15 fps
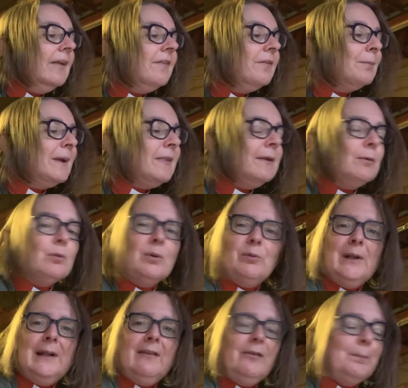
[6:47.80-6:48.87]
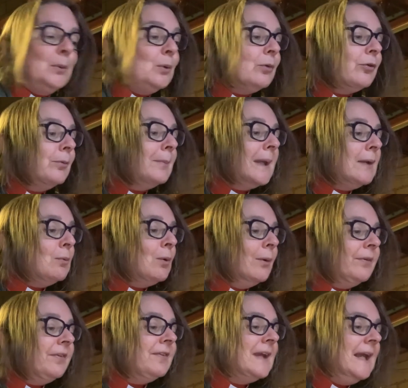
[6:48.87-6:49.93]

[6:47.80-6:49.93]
So I think what really spoke to me was